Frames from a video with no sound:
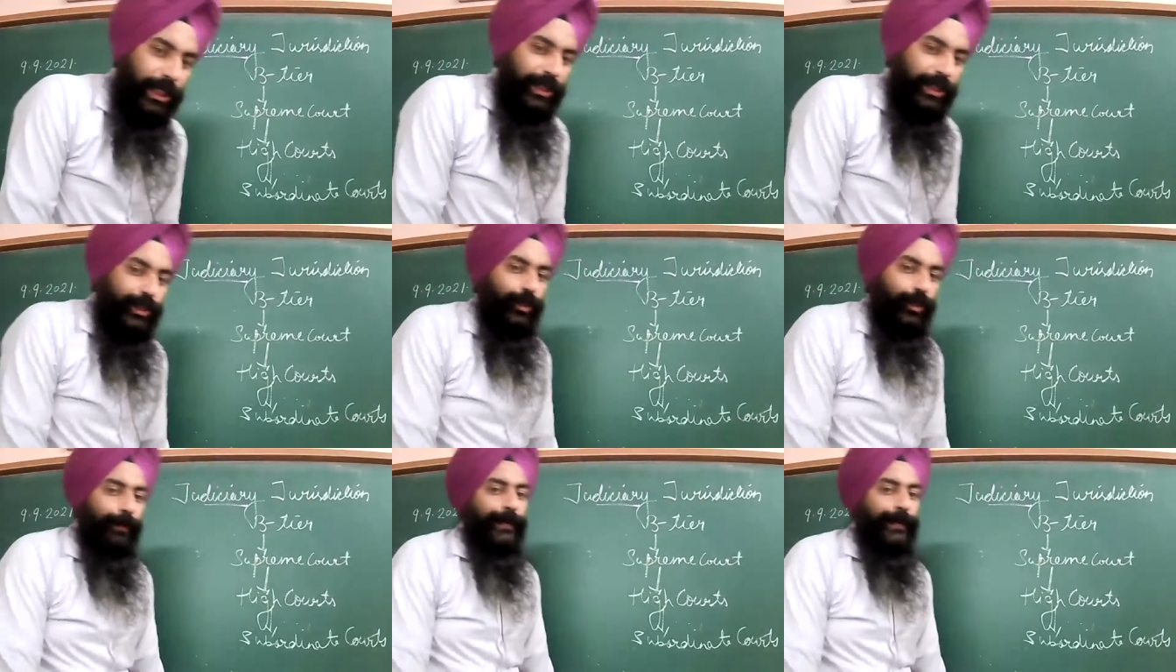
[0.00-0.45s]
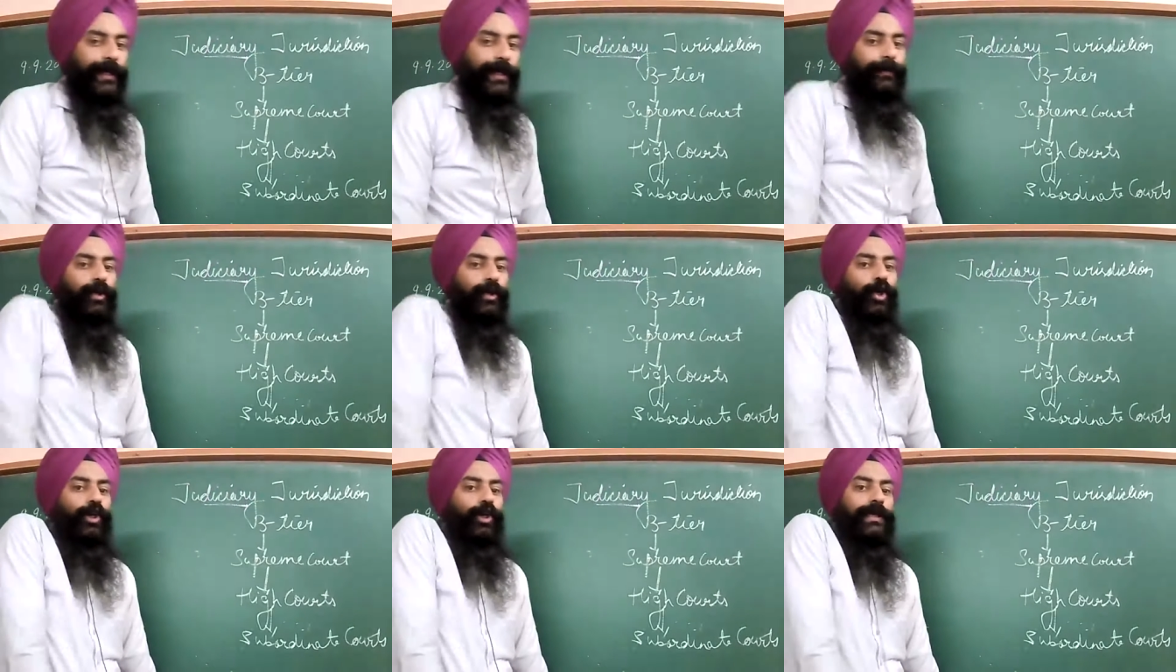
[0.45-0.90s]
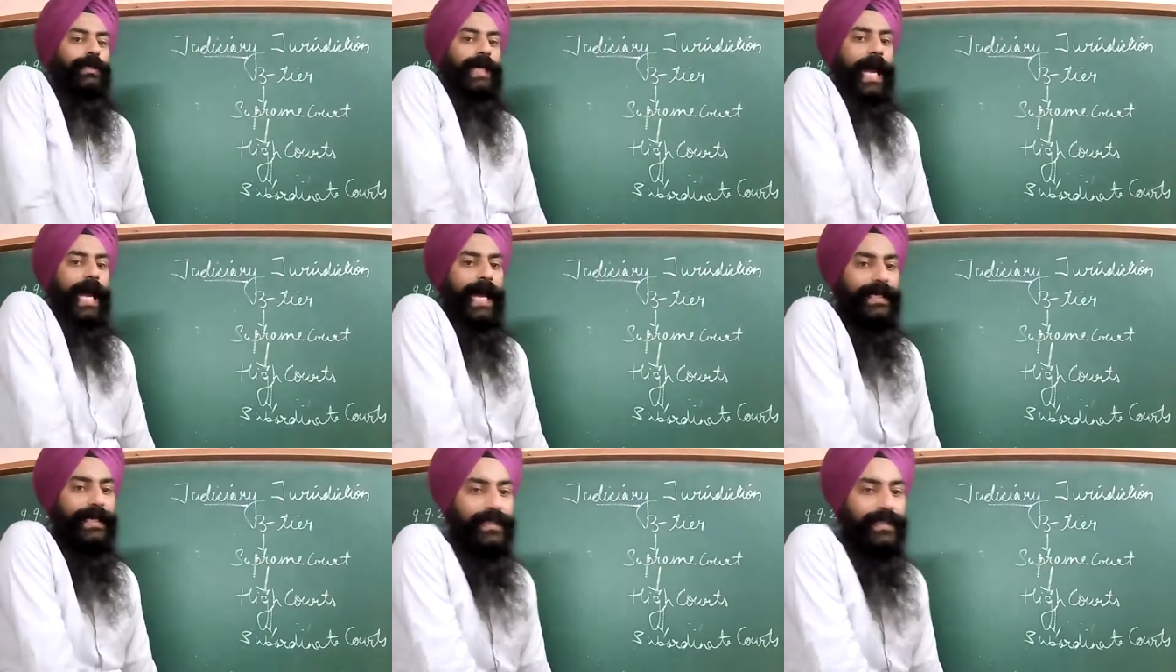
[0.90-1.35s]
Supreme Court
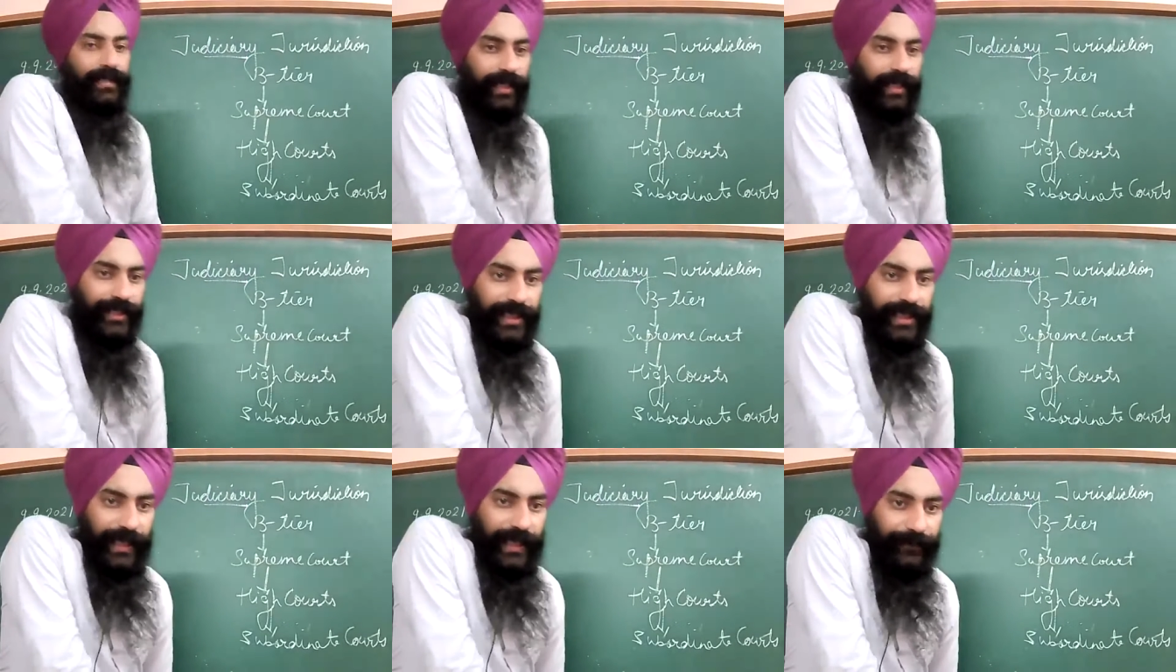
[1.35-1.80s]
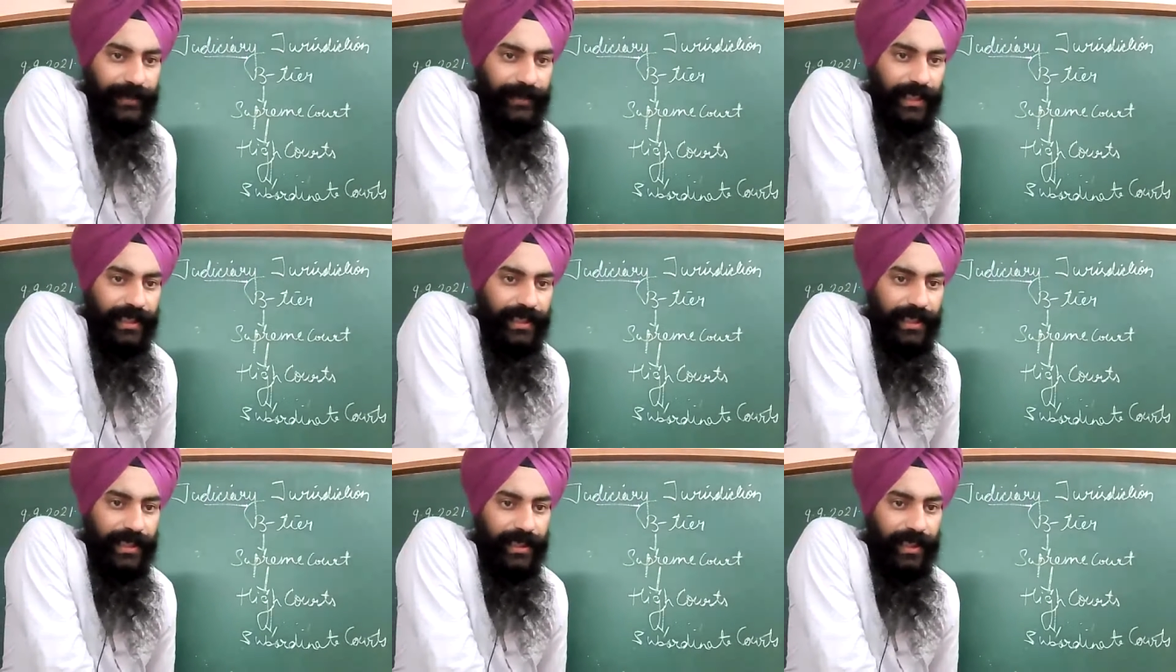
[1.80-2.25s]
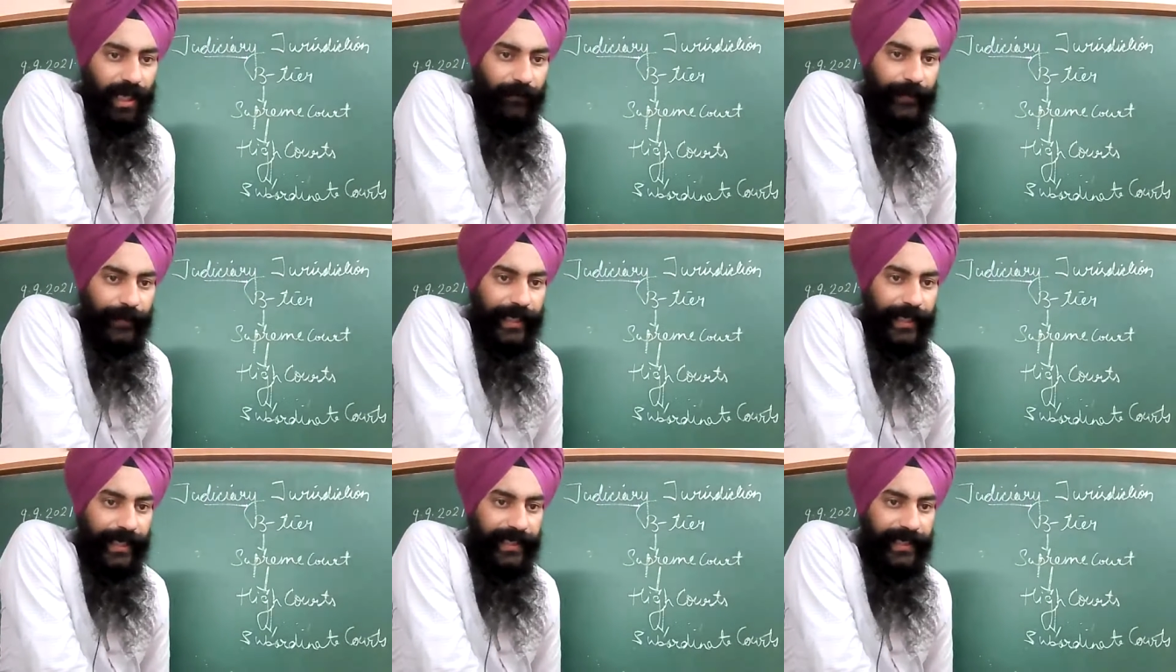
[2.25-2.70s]
has the Chief Justice of
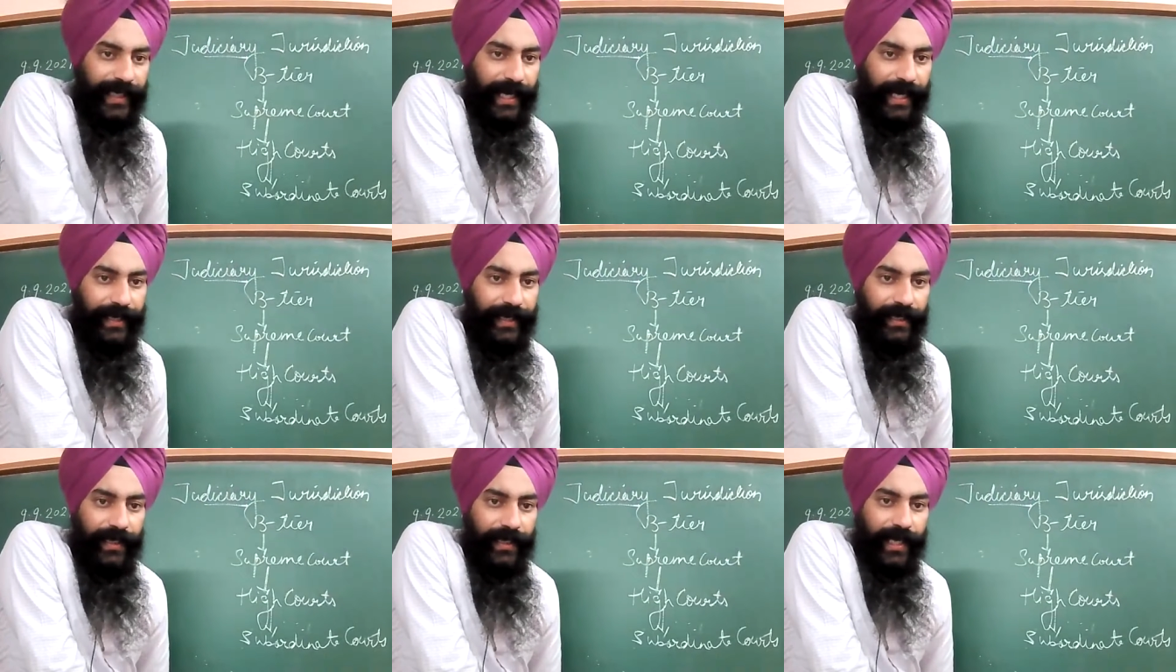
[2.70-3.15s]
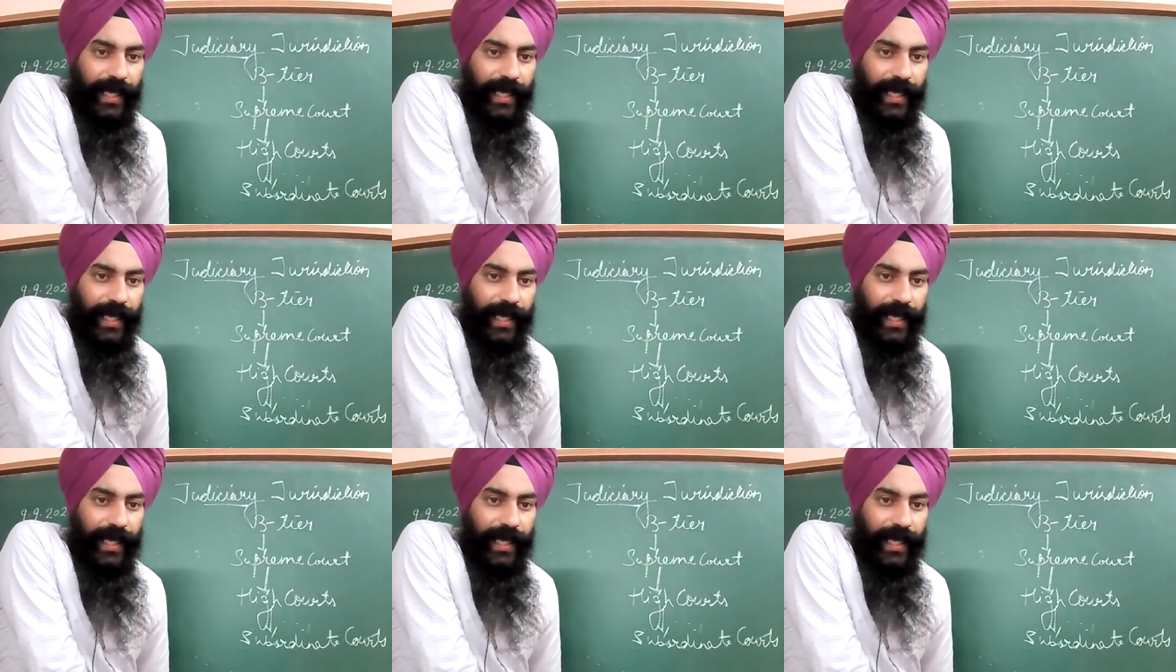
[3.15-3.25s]
India